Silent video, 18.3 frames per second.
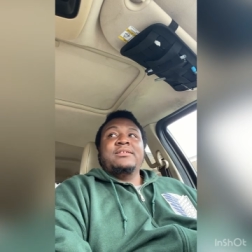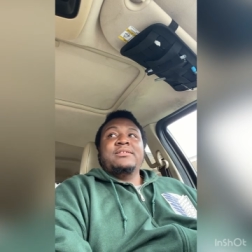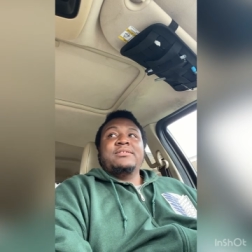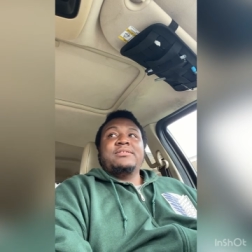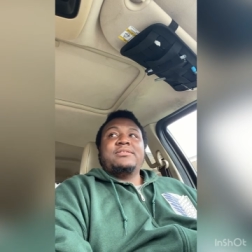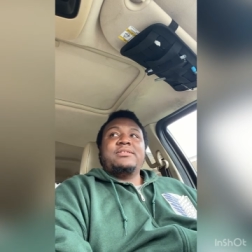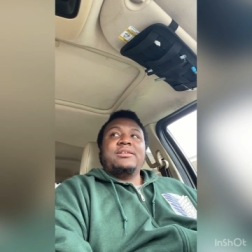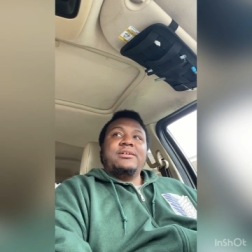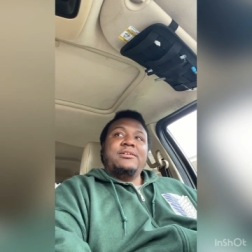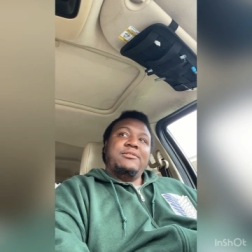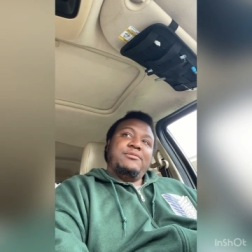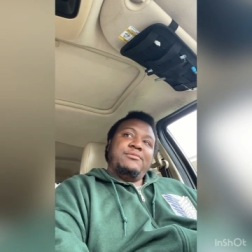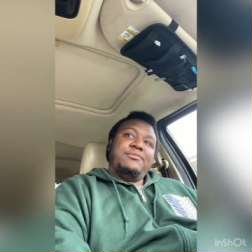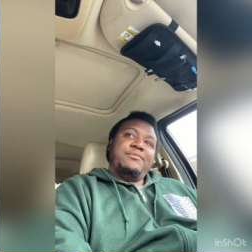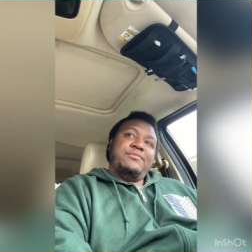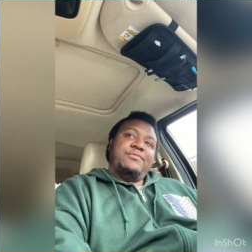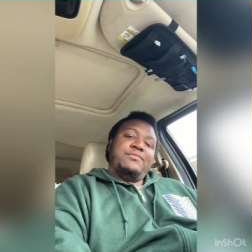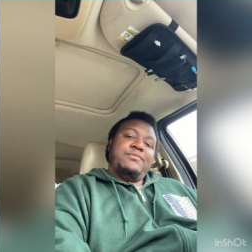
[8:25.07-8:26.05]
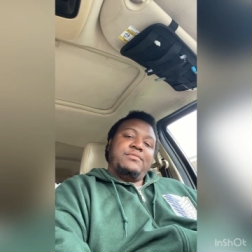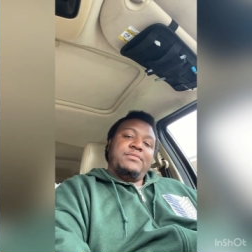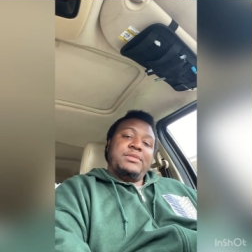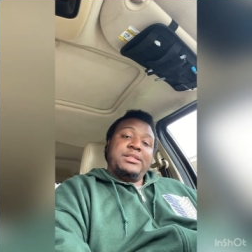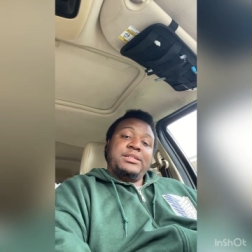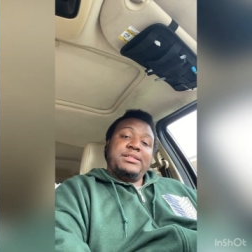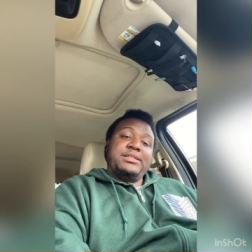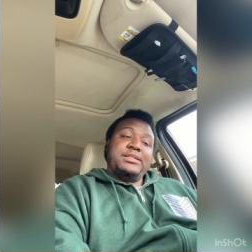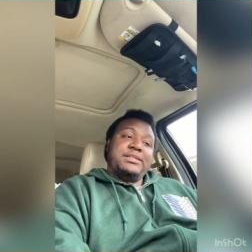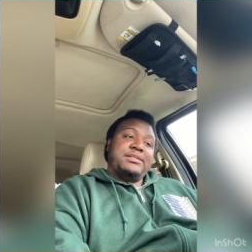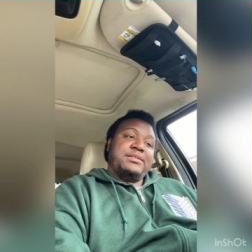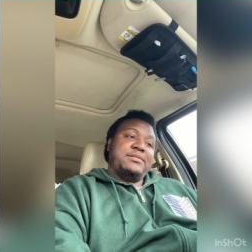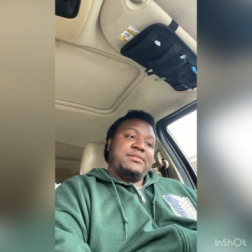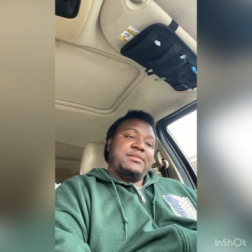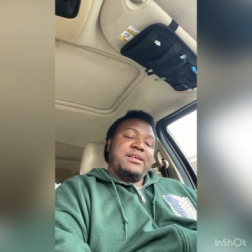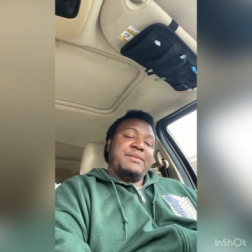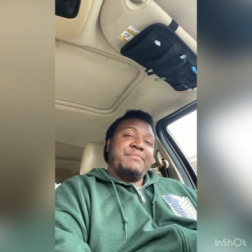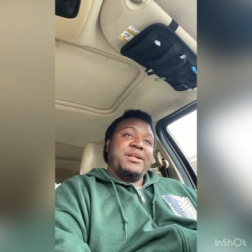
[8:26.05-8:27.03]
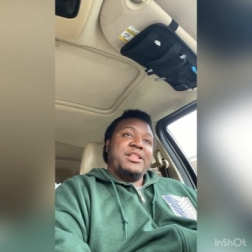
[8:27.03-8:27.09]
So it's
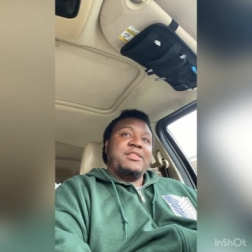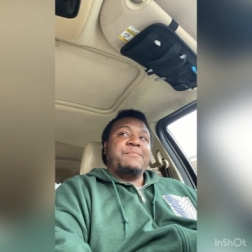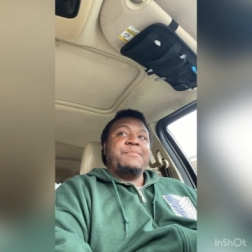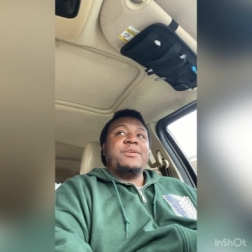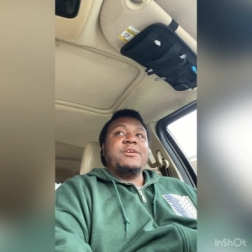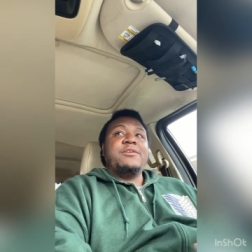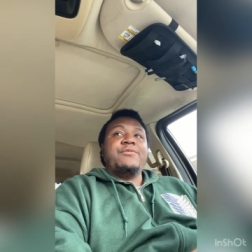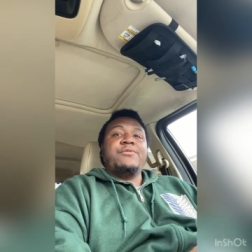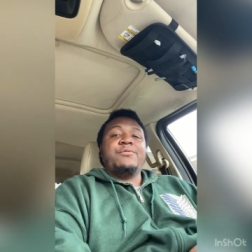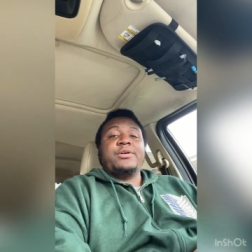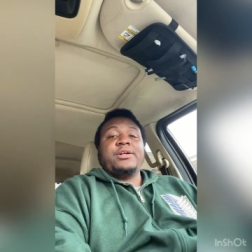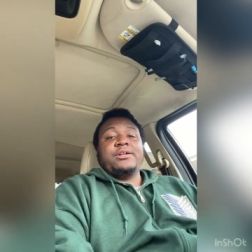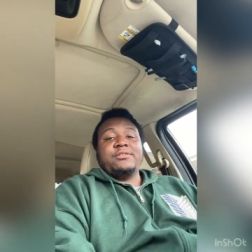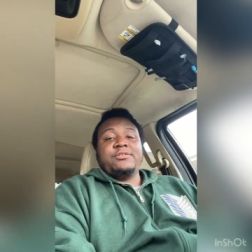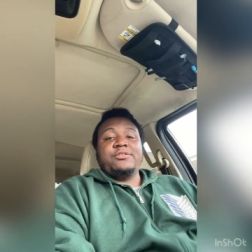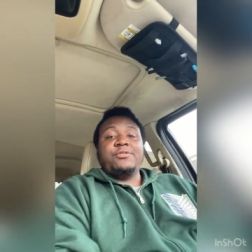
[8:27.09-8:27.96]
this, I'm about to be overworked.